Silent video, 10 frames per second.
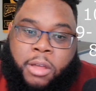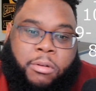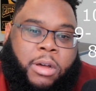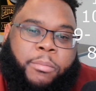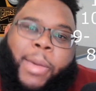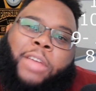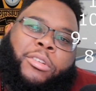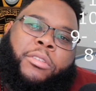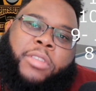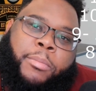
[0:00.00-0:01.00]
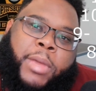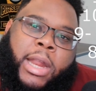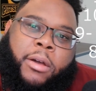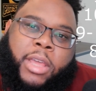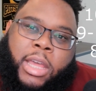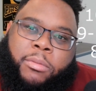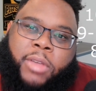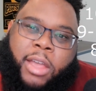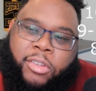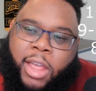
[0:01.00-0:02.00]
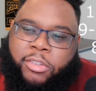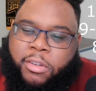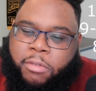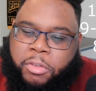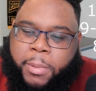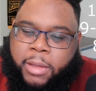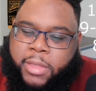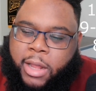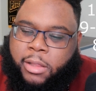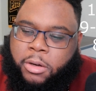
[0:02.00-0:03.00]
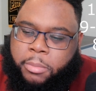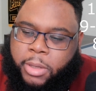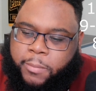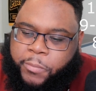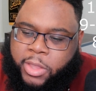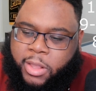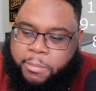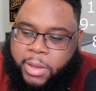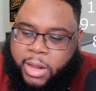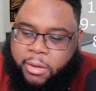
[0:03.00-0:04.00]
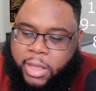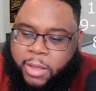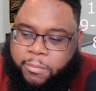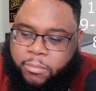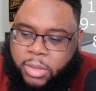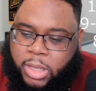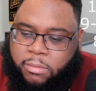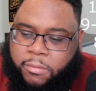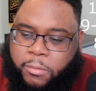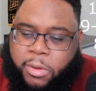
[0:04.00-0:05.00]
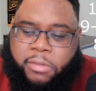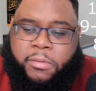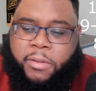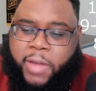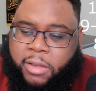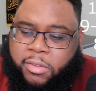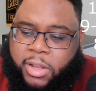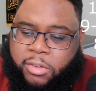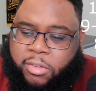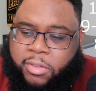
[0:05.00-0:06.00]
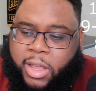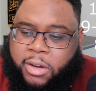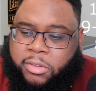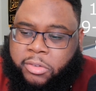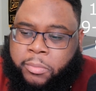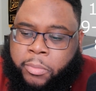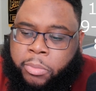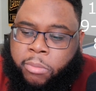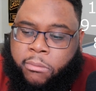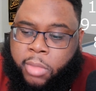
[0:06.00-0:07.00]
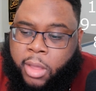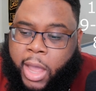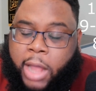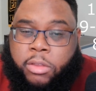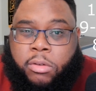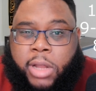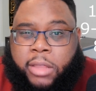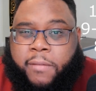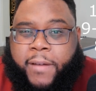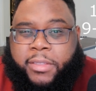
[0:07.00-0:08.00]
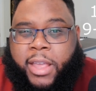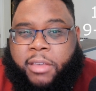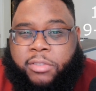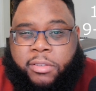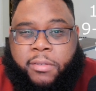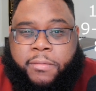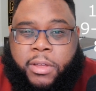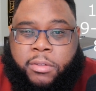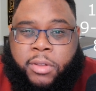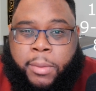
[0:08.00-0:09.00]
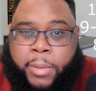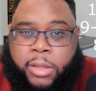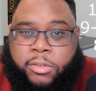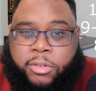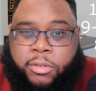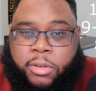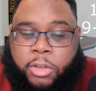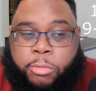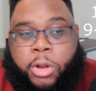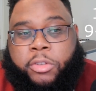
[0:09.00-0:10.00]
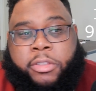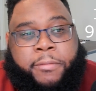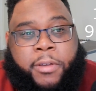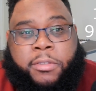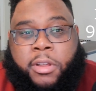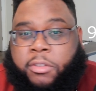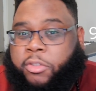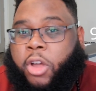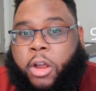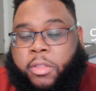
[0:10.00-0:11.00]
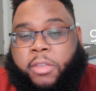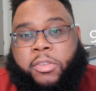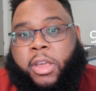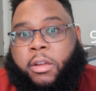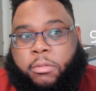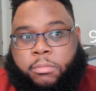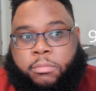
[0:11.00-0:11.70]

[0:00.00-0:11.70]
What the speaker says: well, Mac Jones did beat out Cam, so I should respect that a little bit. He did beat out Cam, even if it wasn't for the vaccination status. I do like the fact that he has Justin Fields in the bench because we know Justin Fields is going to start this year.